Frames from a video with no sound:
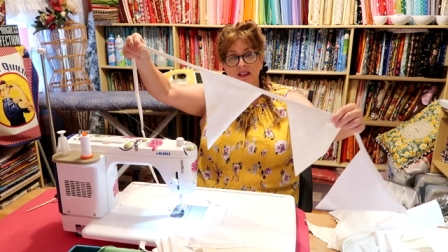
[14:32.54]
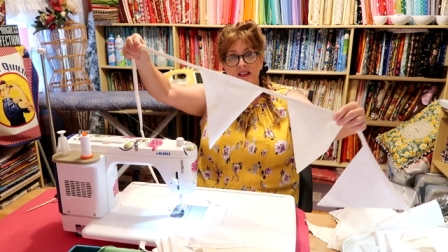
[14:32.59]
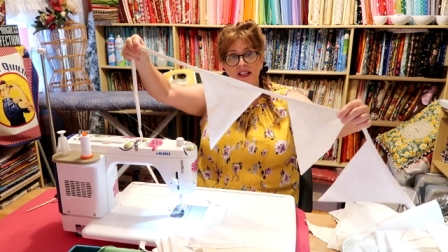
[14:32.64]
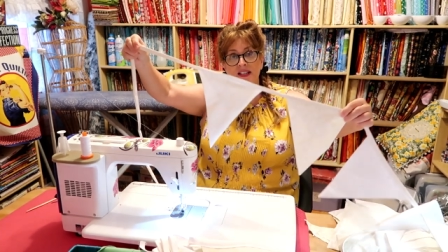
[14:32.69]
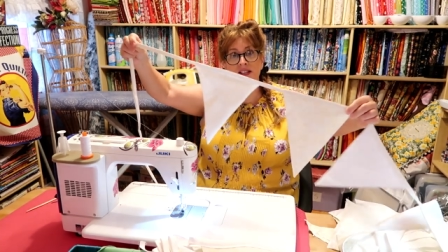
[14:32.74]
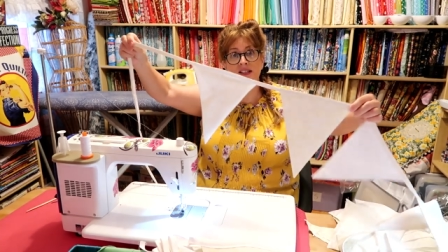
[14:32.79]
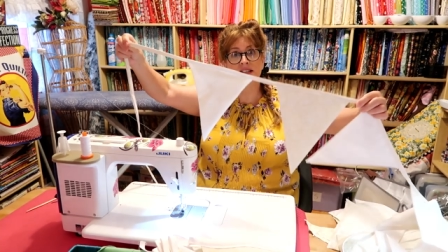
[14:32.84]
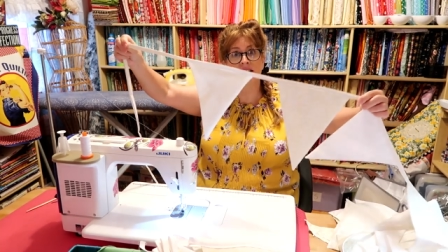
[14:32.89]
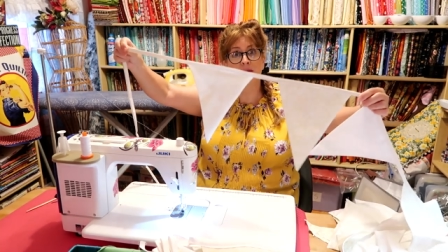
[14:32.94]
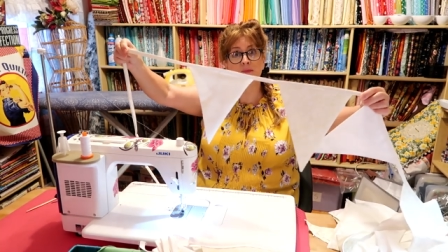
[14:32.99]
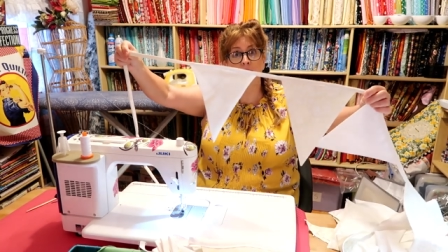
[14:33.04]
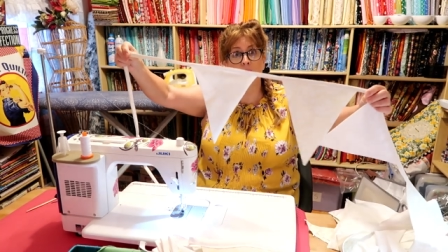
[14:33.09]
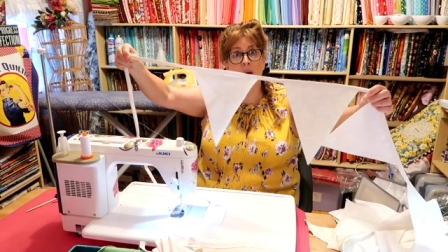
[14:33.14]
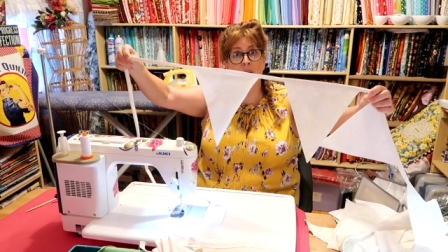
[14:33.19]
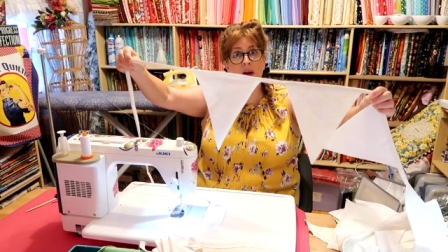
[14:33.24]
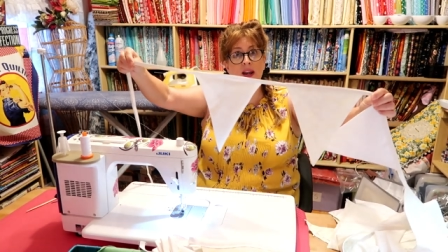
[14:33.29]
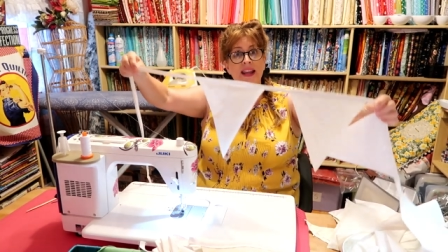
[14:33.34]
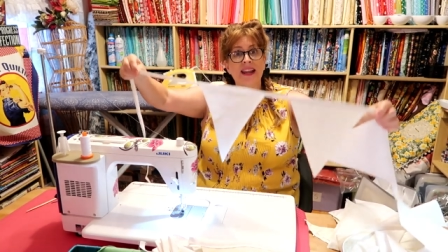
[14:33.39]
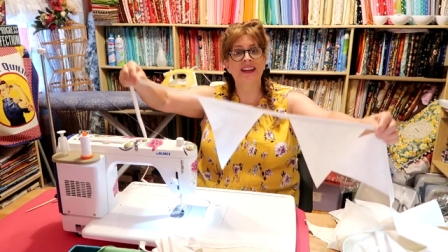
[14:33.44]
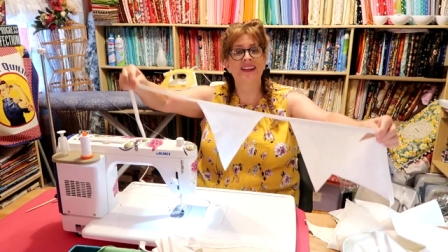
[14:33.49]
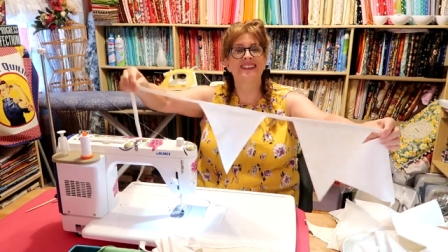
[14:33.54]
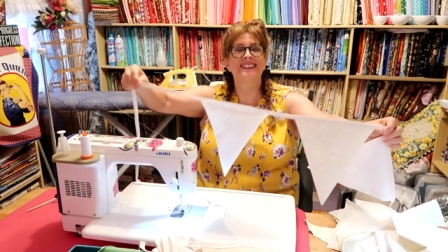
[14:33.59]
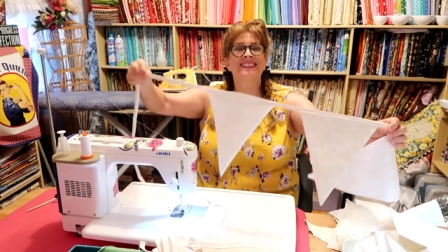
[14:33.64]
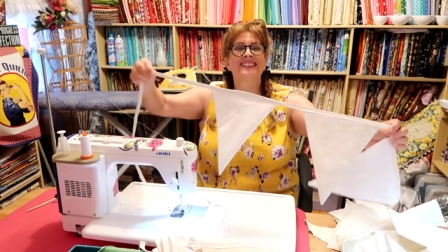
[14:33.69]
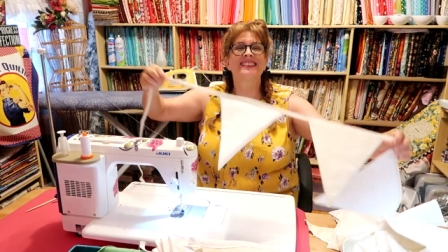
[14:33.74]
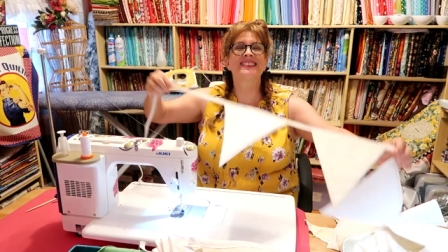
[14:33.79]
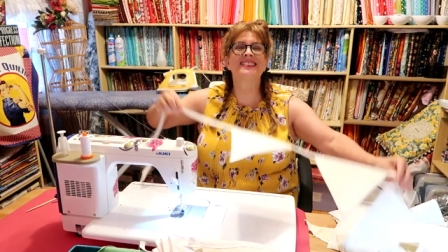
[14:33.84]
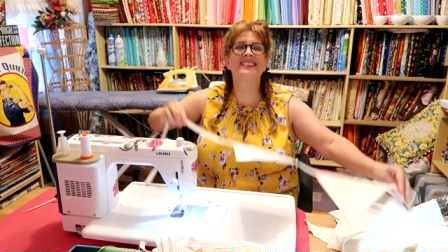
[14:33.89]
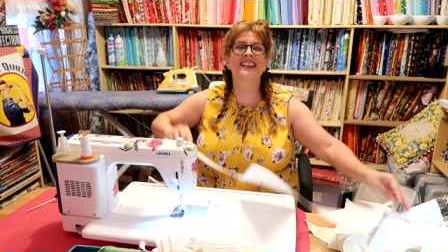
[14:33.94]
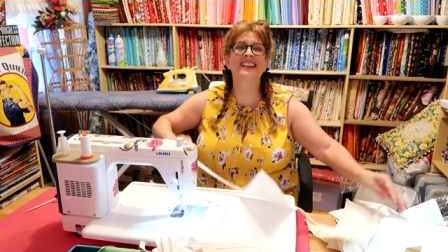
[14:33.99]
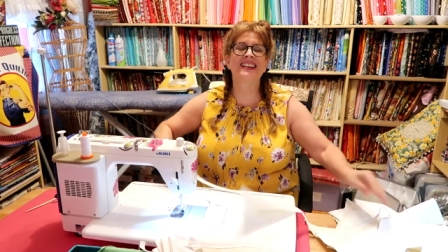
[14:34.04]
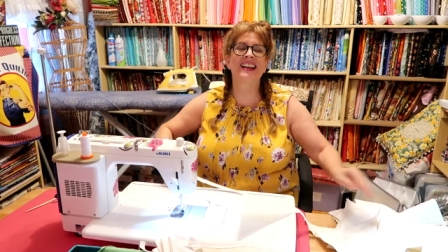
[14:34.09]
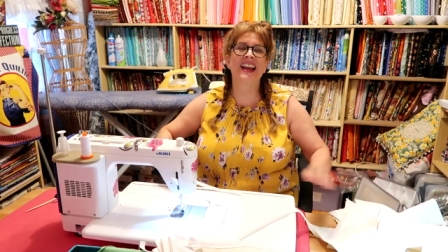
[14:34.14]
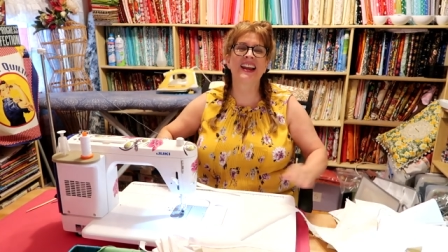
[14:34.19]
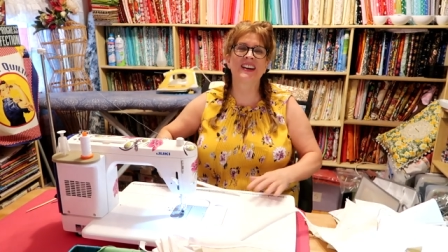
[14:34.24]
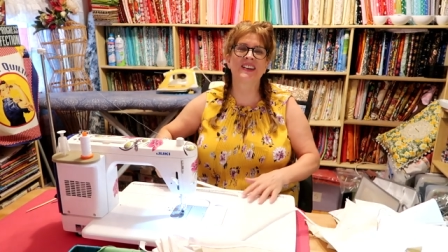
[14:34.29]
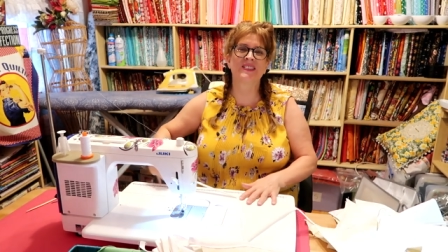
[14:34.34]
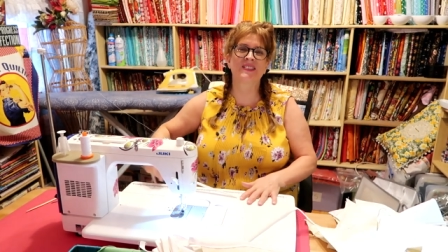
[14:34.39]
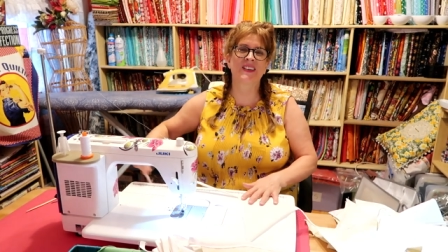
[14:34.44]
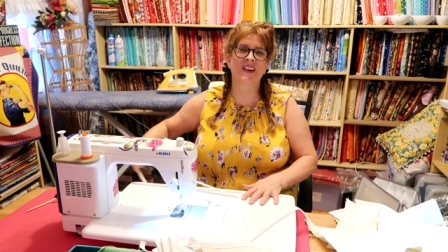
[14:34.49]
Instant party. See you
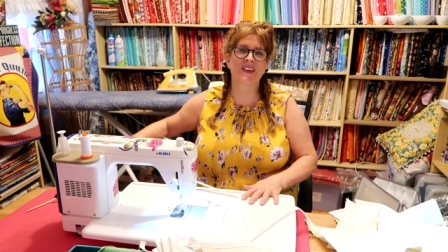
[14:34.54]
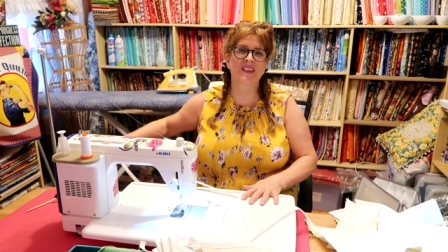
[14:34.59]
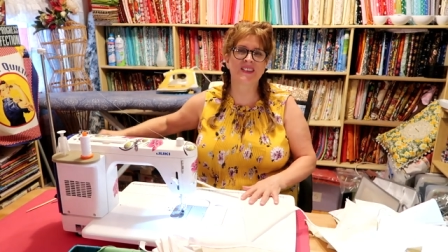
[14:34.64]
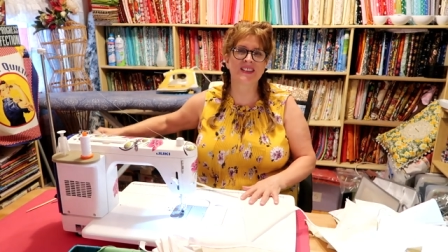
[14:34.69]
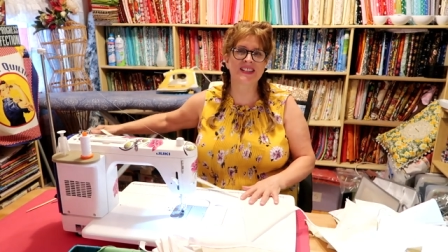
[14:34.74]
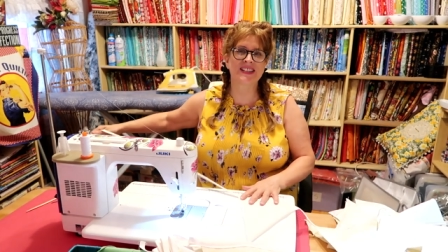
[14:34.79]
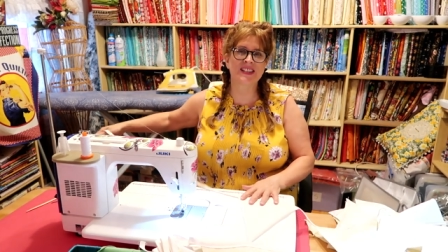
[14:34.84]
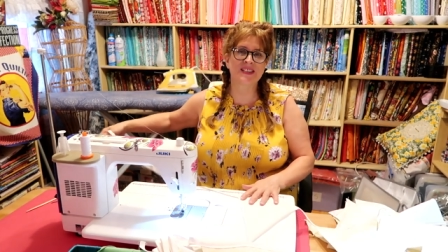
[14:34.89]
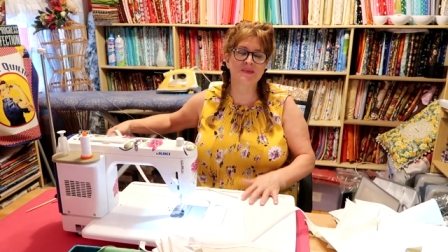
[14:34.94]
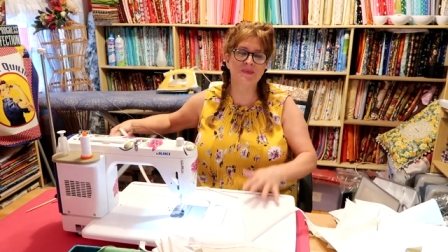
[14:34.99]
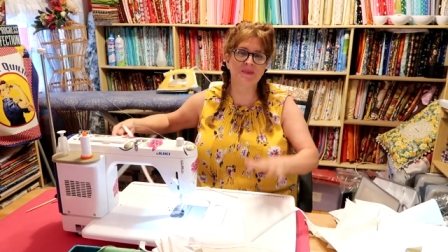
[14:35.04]
later, folks.